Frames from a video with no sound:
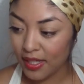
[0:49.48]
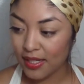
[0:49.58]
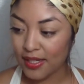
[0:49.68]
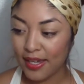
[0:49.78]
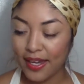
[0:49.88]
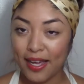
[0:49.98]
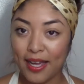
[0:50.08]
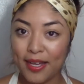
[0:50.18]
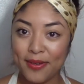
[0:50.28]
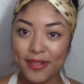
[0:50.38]
yeah,
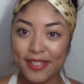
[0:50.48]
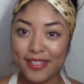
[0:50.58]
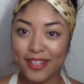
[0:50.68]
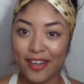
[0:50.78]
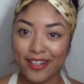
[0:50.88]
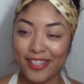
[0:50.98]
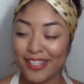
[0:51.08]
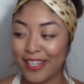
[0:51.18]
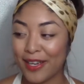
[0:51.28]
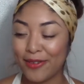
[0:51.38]
I was
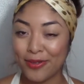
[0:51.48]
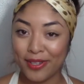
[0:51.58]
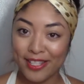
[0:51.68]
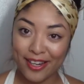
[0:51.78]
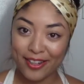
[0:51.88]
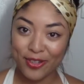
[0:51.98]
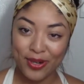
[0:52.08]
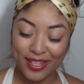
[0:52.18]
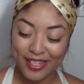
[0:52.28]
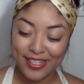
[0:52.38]
really scared to
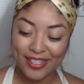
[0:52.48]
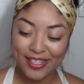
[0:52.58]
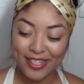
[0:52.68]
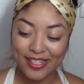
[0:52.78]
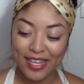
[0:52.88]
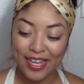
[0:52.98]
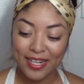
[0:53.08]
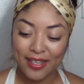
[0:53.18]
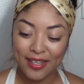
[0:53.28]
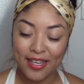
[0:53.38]
try this just because I had
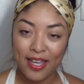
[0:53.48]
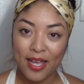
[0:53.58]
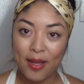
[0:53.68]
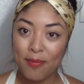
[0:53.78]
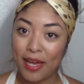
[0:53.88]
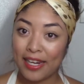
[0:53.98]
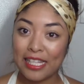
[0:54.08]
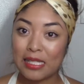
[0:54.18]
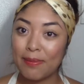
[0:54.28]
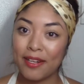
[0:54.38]
a bad
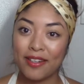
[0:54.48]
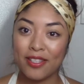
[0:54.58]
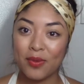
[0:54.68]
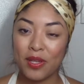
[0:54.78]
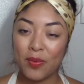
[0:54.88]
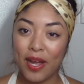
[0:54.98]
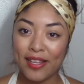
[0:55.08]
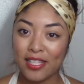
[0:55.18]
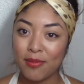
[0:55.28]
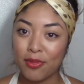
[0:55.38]
experience with
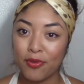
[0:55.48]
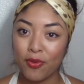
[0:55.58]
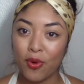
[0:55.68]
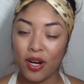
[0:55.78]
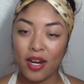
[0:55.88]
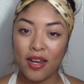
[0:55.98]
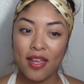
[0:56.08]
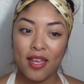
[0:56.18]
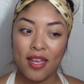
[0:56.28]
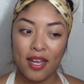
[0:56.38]
waxing before,
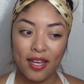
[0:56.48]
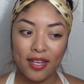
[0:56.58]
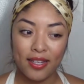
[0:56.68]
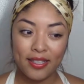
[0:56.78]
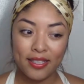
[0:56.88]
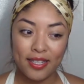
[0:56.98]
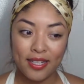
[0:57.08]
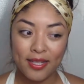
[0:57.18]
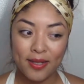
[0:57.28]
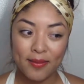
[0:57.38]
and
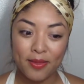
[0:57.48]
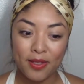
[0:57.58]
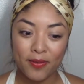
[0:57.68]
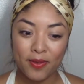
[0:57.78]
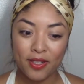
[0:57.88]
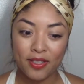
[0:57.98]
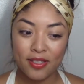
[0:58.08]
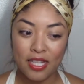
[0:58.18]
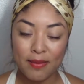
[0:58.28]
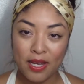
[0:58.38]
the
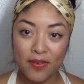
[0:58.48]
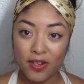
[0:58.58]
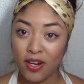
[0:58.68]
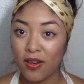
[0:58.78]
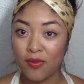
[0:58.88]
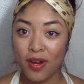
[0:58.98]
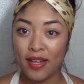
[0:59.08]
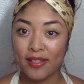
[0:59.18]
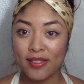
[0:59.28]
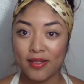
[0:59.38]
first time I ever got
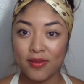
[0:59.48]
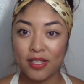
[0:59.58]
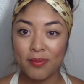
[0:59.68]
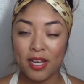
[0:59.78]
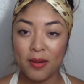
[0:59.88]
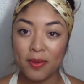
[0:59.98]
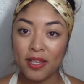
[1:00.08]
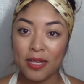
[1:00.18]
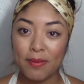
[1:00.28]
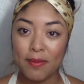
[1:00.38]
waxed was my upper
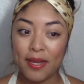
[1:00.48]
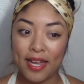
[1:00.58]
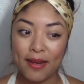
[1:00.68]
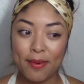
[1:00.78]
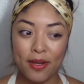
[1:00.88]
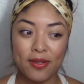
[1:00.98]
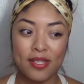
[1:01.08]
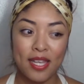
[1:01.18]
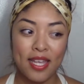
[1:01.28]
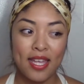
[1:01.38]
lip and my
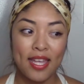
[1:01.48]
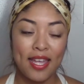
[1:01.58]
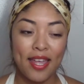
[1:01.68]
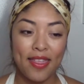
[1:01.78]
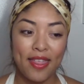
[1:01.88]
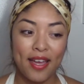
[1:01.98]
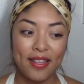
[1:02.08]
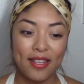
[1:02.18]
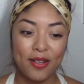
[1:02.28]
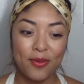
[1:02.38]
eyebrows, and
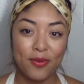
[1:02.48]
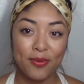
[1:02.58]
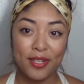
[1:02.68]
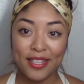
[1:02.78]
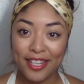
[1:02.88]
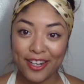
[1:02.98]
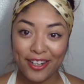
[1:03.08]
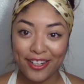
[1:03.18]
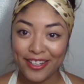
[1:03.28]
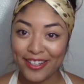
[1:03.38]
that like really
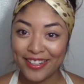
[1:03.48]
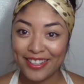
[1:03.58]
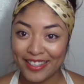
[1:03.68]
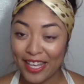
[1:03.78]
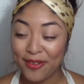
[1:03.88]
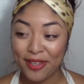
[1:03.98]
hurt. That